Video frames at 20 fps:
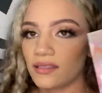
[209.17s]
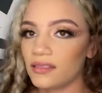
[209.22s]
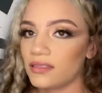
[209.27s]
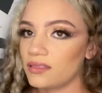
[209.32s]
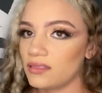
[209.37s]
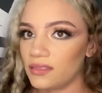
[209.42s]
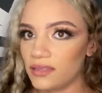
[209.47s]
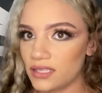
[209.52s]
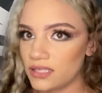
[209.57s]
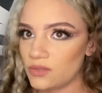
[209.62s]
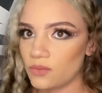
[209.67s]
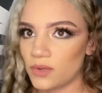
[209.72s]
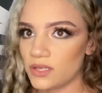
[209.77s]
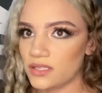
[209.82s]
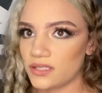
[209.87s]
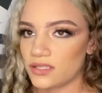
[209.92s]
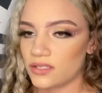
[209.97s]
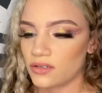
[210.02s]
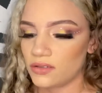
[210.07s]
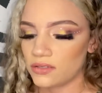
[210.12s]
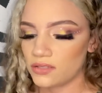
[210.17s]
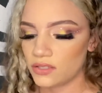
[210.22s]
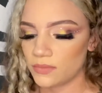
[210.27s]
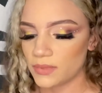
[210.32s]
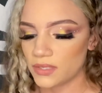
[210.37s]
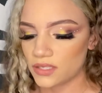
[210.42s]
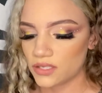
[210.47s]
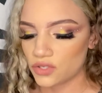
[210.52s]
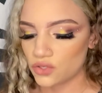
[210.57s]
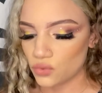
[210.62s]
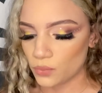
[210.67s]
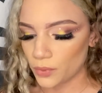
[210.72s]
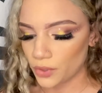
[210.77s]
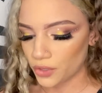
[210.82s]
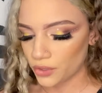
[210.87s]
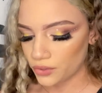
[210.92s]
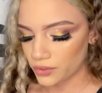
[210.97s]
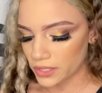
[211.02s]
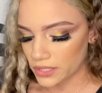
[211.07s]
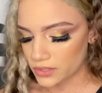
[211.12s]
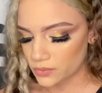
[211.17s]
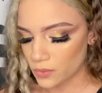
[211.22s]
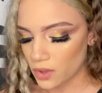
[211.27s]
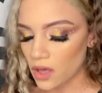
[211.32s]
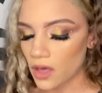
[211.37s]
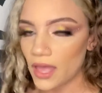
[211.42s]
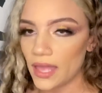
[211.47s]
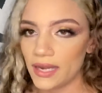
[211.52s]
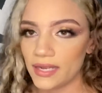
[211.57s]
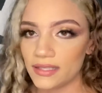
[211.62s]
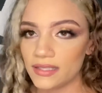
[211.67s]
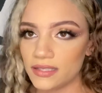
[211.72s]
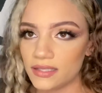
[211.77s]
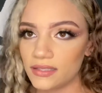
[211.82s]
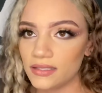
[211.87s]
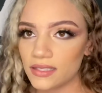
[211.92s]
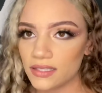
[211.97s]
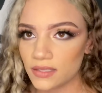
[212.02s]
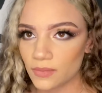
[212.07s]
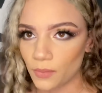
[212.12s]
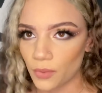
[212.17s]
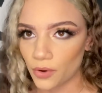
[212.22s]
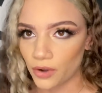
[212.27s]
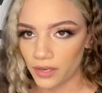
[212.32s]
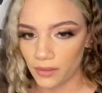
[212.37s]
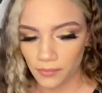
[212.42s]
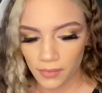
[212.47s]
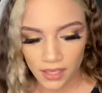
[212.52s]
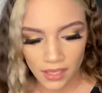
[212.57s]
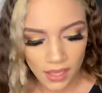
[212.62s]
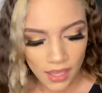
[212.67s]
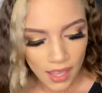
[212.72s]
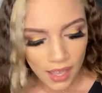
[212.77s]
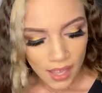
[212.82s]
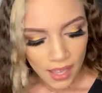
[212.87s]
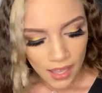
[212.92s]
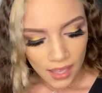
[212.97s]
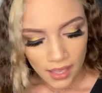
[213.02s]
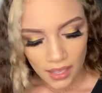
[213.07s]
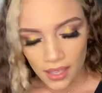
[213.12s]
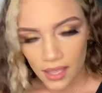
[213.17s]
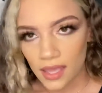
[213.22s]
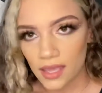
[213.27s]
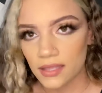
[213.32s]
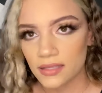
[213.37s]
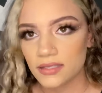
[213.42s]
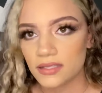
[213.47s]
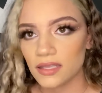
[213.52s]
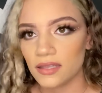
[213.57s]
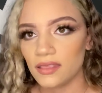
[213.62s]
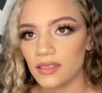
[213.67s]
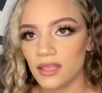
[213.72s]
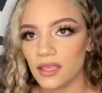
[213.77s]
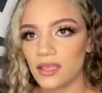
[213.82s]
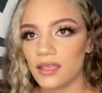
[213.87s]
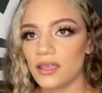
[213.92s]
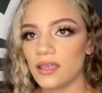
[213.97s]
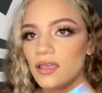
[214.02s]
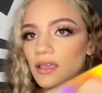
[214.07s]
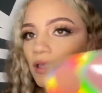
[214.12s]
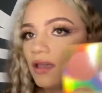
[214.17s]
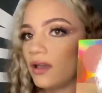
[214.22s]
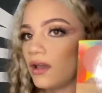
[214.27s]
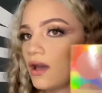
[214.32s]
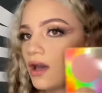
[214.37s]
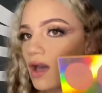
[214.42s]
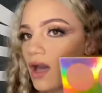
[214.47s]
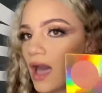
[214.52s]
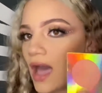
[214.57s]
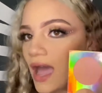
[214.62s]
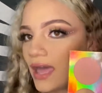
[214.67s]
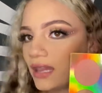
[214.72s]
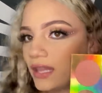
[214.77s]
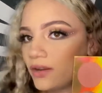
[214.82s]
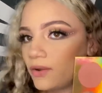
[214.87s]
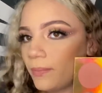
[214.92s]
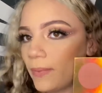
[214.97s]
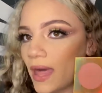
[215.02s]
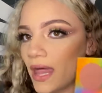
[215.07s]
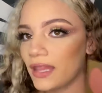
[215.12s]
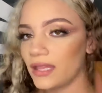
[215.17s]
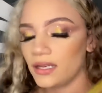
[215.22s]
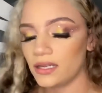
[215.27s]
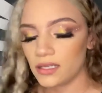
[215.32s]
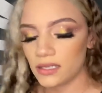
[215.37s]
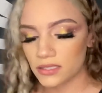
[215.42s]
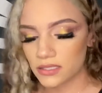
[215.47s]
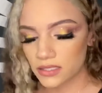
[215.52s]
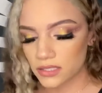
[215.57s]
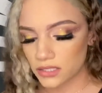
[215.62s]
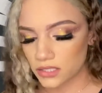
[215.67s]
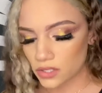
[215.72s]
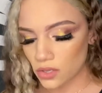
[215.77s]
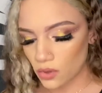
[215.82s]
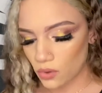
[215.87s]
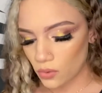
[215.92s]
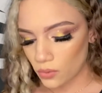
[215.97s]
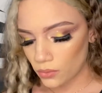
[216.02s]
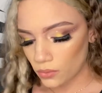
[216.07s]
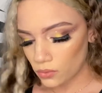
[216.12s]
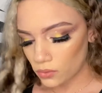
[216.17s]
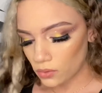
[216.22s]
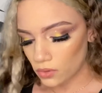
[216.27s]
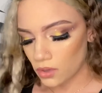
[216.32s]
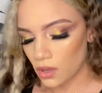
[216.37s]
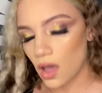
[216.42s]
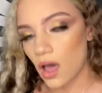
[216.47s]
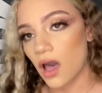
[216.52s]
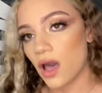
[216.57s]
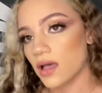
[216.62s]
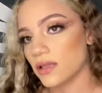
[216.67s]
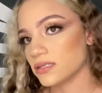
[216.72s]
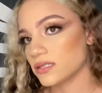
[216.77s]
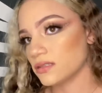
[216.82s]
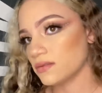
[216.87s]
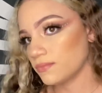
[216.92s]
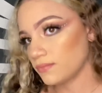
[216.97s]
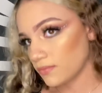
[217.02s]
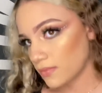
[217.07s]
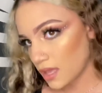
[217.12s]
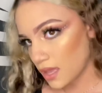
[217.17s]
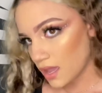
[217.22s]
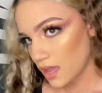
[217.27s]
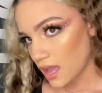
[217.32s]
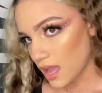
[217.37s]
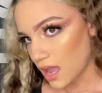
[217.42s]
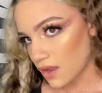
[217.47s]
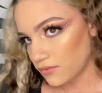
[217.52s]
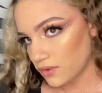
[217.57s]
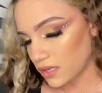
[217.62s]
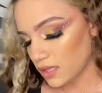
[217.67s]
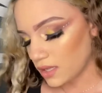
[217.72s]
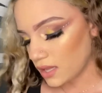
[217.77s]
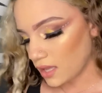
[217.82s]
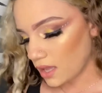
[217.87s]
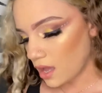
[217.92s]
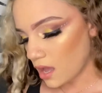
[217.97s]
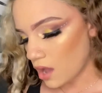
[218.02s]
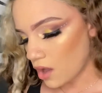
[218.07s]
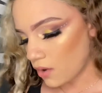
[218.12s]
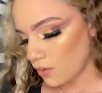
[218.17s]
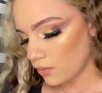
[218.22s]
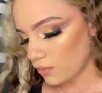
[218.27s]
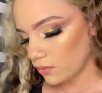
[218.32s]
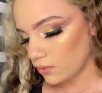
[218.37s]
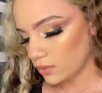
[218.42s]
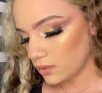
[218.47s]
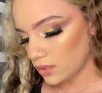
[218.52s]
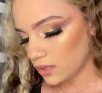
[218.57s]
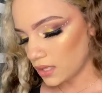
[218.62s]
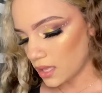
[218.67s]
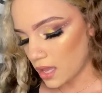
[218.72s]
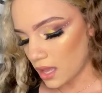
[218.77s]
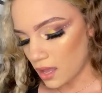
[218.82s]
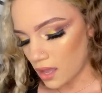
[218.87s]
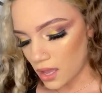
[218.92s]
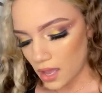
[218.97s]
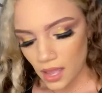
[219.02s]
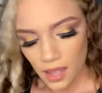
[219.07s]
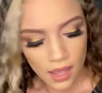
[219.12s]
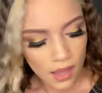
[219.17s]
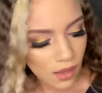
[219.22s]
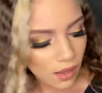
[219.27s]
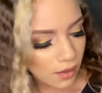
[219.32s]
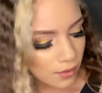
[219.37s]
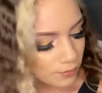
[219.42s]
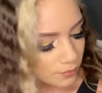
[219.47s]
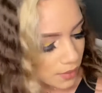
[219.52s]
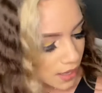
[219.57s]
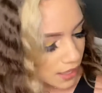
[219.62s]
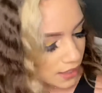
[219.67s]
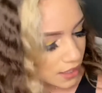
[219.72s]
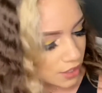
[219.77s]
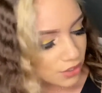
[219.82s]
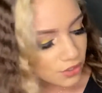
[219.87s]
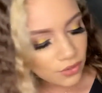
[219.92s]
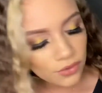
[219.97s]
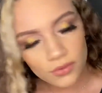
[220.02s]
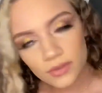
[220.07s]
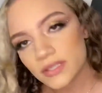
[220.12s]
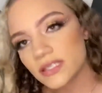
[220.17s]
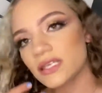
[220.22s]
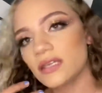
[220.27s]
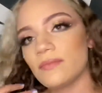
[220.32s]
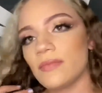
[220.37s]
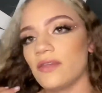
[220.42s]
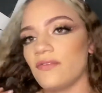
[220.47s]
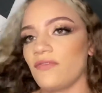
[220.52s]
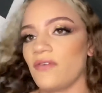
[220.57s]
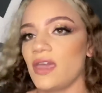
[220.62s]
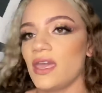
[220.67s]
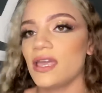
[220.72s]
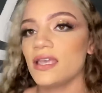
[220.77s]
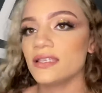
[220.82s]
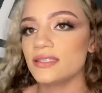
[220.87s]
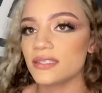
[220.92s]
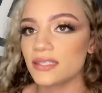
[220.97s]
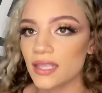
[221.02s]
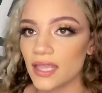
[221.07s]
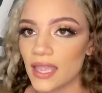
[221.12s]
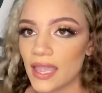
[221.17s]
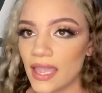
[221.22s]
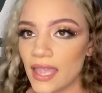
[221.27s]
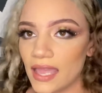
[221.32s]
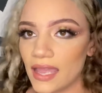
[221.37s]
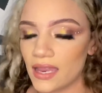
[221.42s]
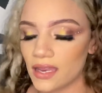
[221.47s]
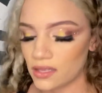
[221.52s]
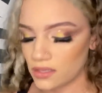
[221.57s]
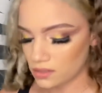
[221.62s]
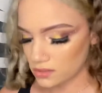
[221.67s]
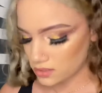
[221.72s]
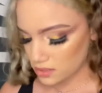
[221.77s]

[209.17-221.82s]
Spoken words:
this one is going to be super good as well, and it didn't disappoint me. And the highlighter palette is so awesome. I really like how the highlighter looks in my face, and